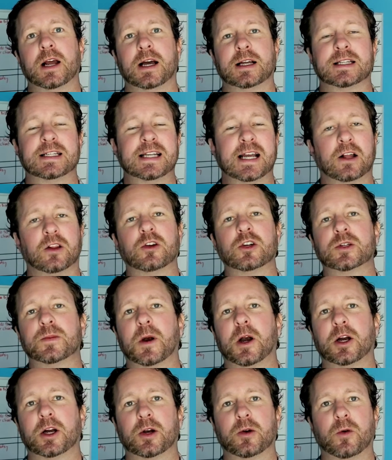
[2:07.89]
a seller's
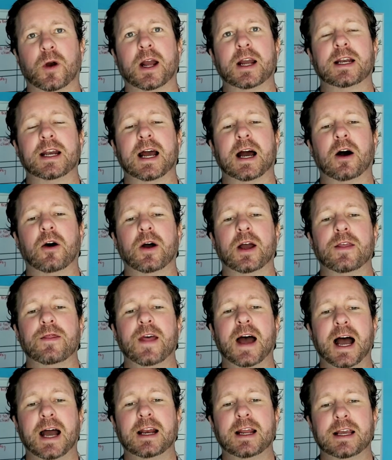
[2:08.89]
market right now, and
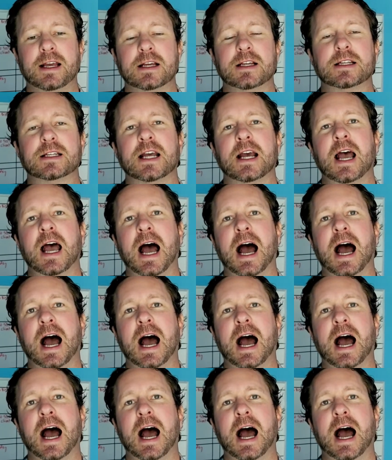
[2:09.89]
that is,